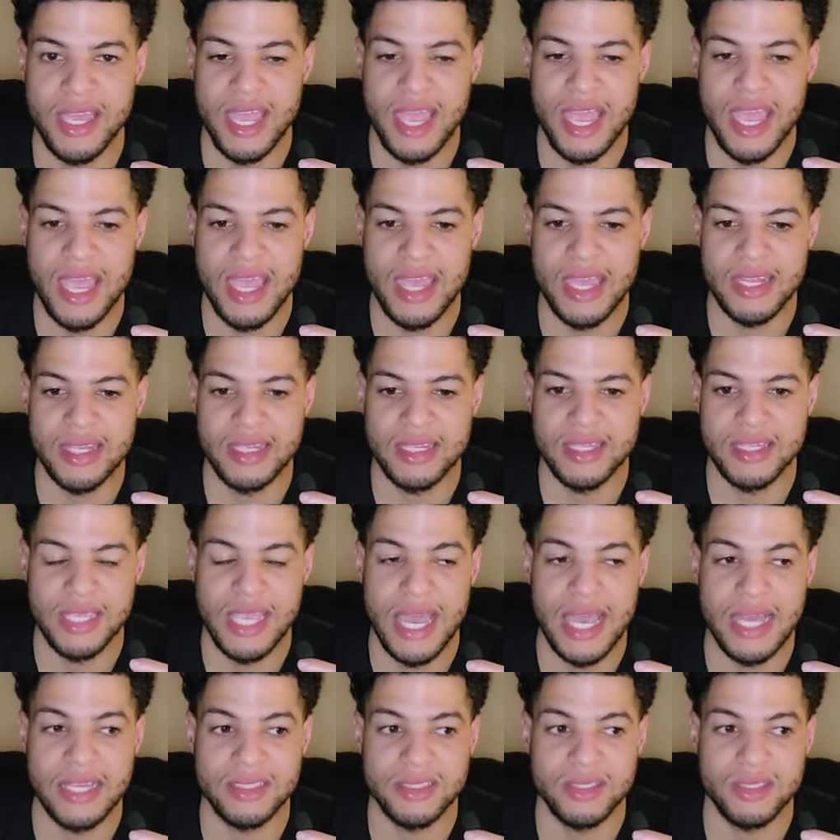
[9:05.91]
And
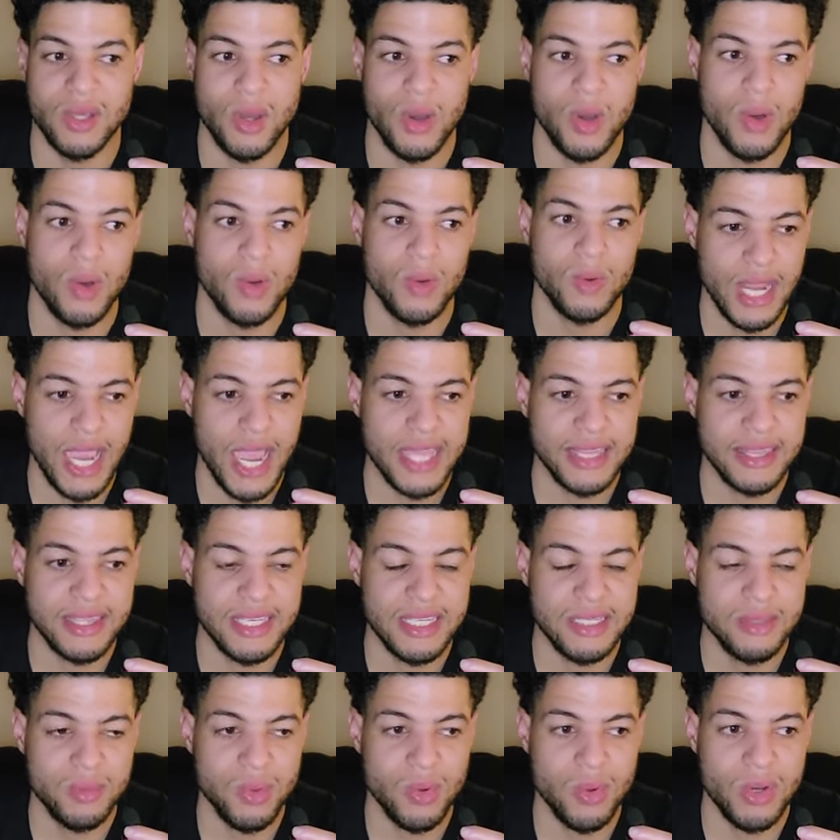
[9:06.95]
yeah, so at
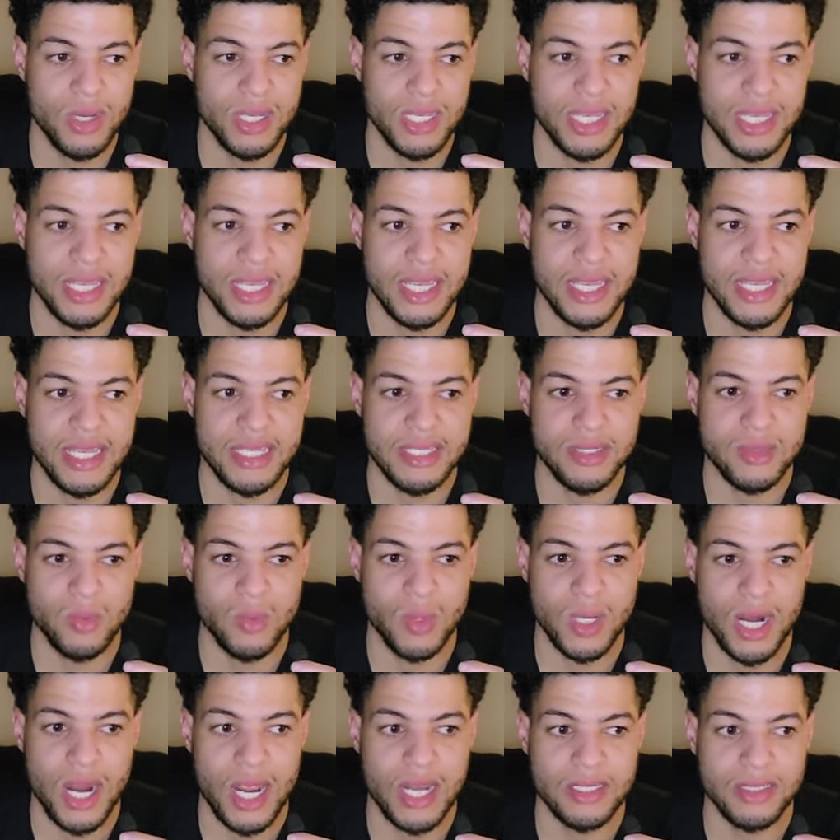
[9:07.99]
this point is
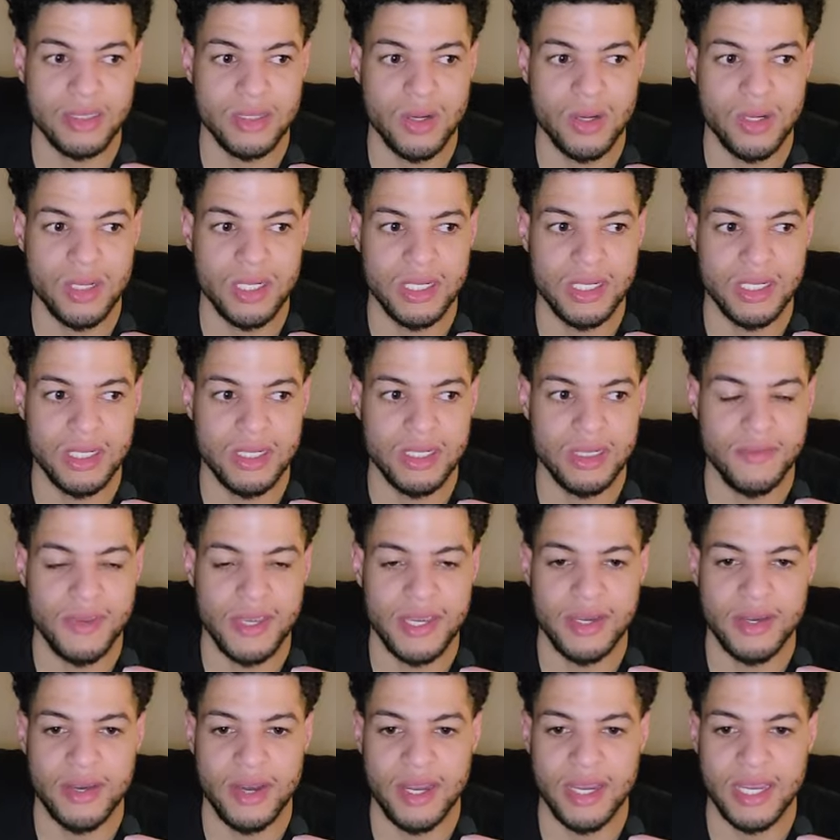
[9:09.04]
when I started
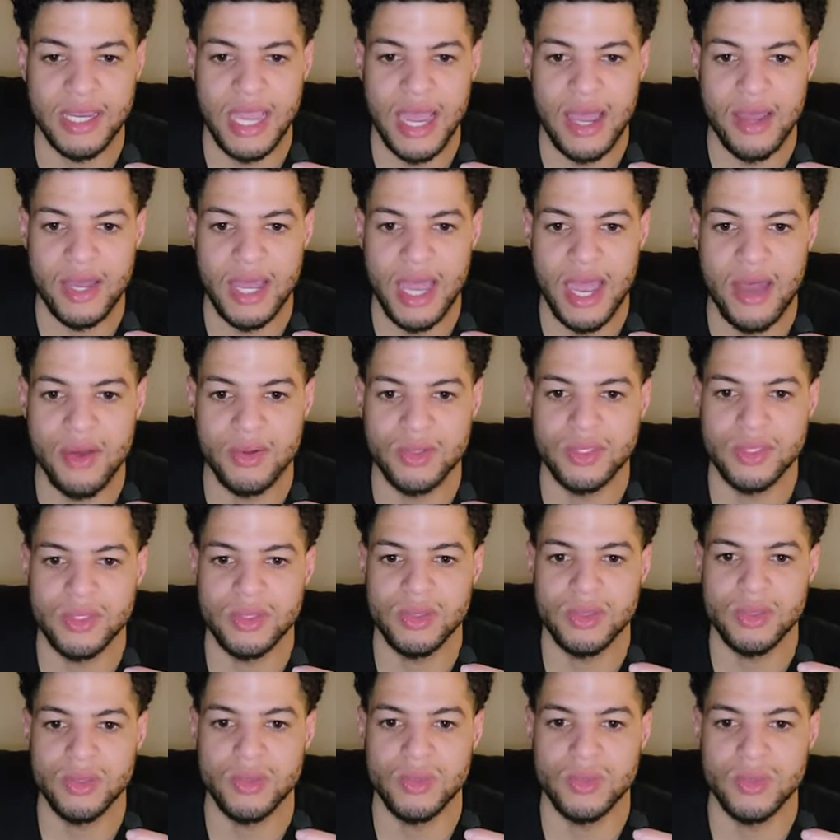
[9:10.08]
figuring out how
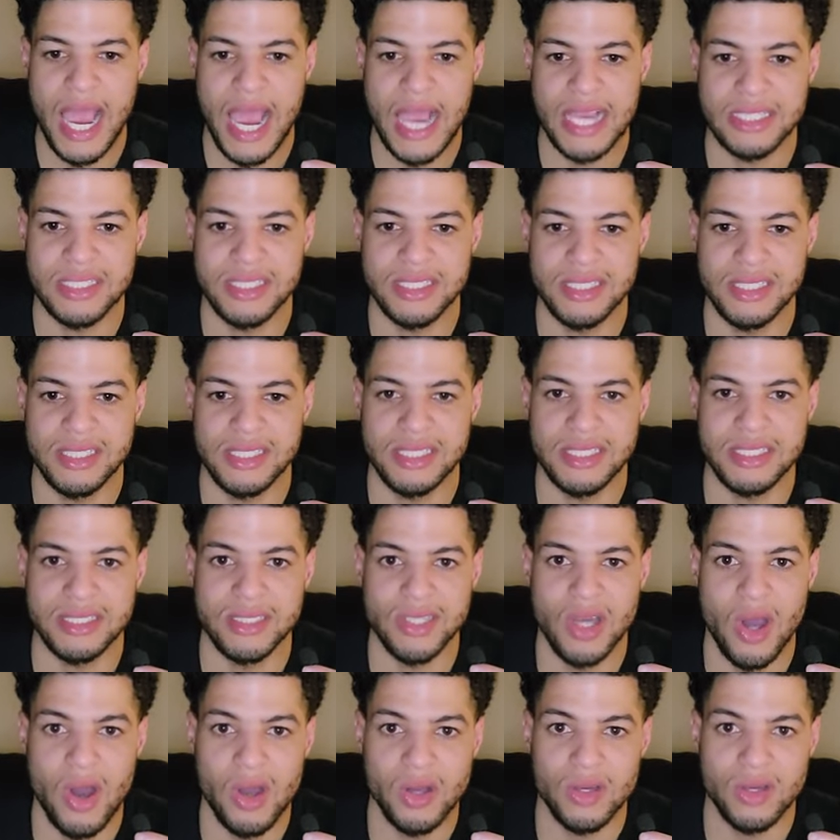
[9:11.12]
to actually
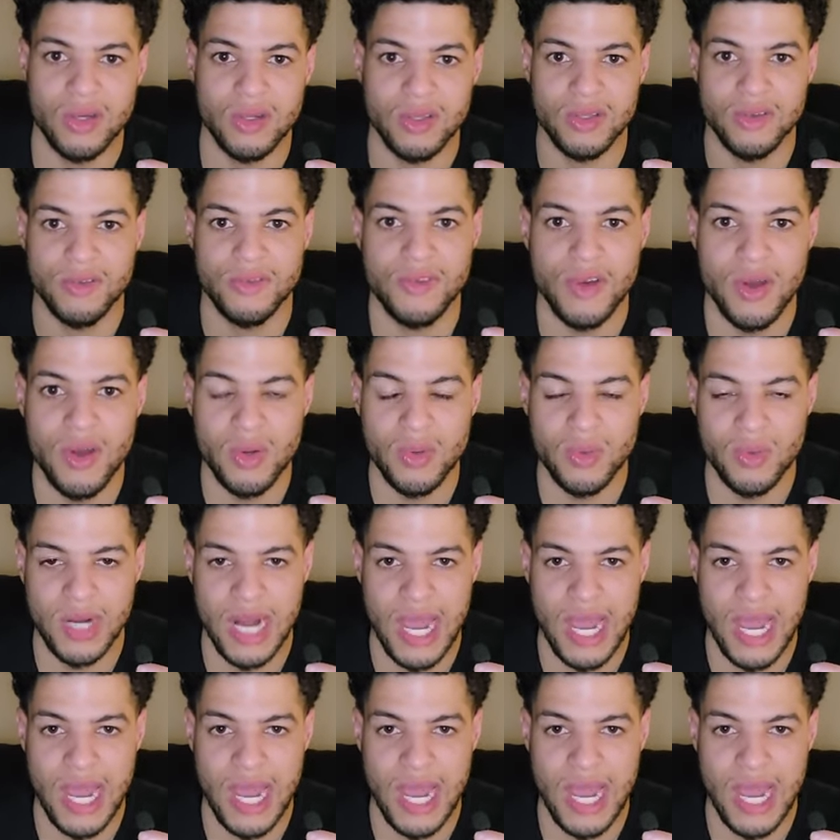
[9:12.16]
talk on the phone.